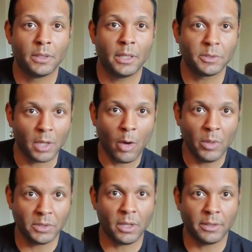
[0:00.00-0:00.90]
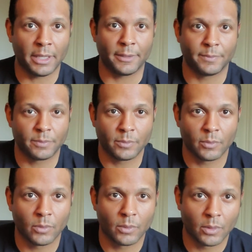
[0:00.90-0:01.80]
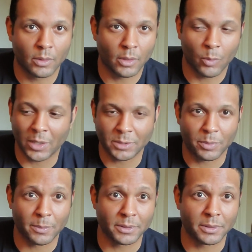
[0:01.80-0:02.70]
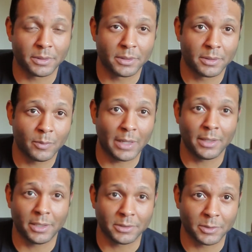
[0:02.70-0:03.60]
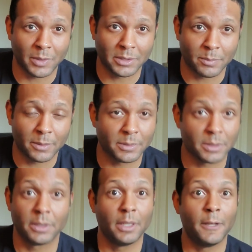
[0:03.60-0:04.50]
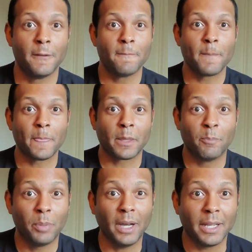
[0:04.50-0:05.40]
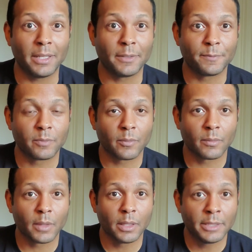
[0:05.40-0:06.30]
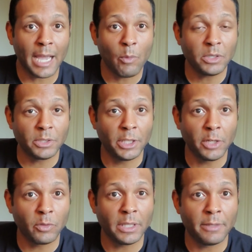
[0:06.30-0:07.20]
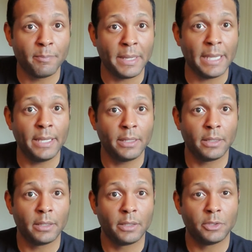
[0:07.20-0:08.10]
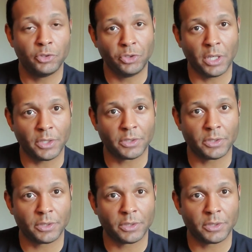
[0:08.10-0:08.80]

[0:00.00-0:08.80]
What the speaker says: And so I always thought that. Oh, white supremacists, white nationalists, white supremacists. But that was literally me just